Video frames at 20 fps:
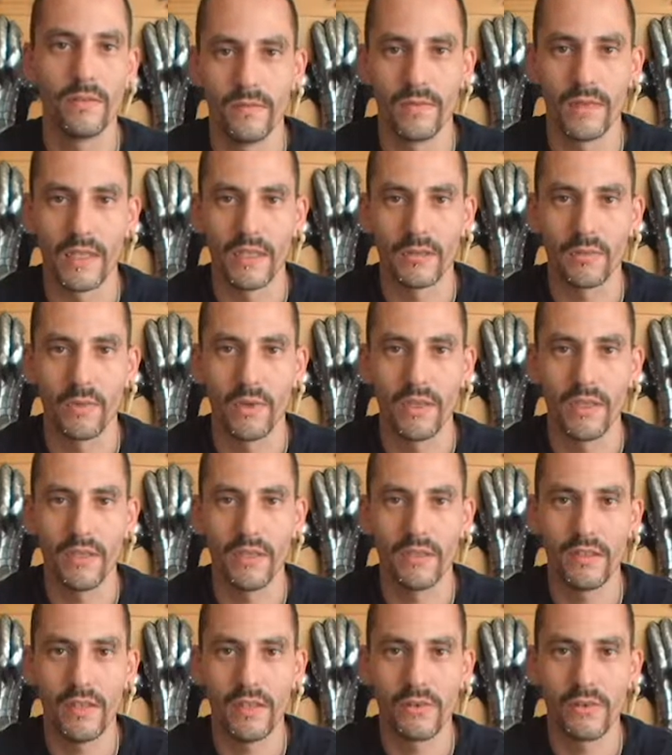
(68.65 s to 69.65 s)
That's one
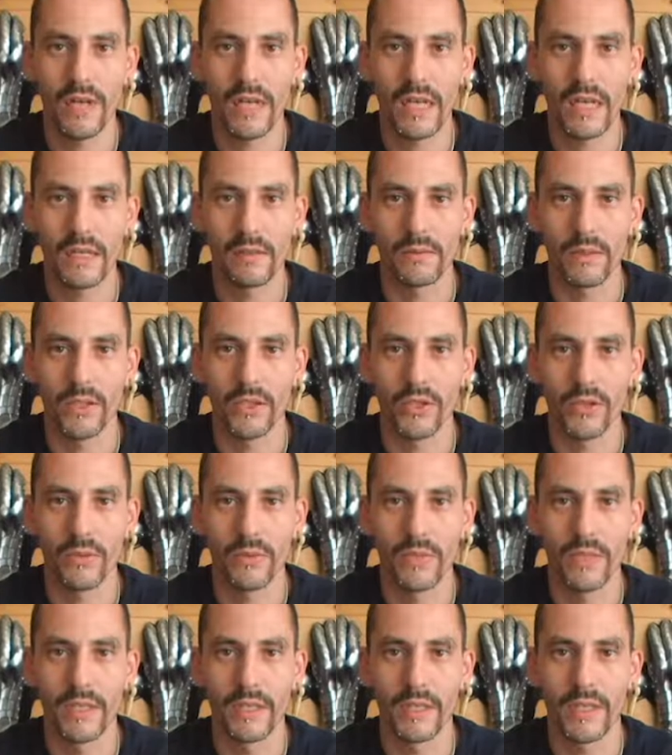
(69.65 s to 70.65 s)
easy trick I will
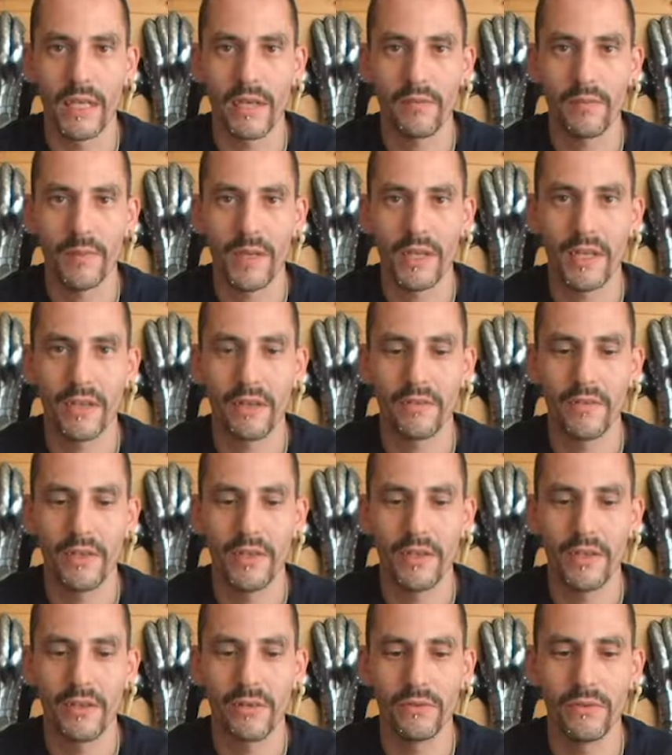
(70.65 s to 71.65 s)
show you in a knife making
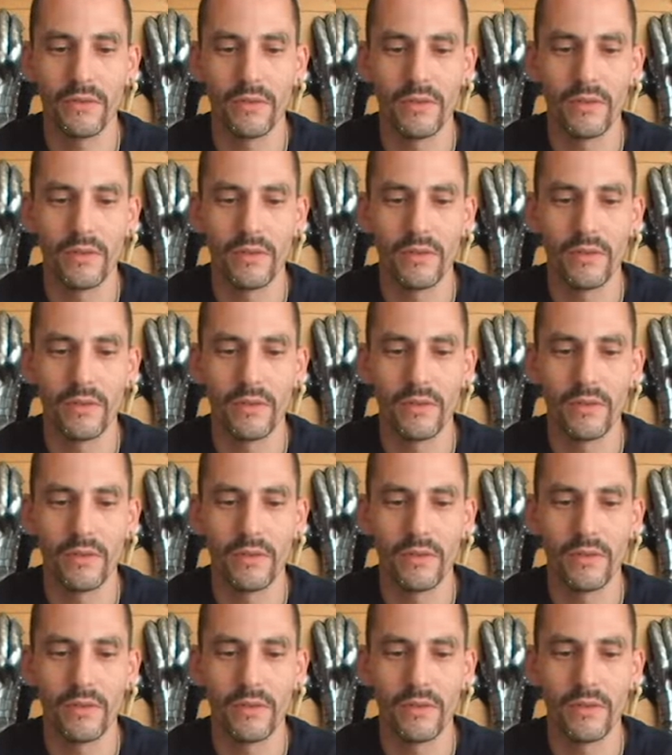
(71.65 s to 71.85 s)
video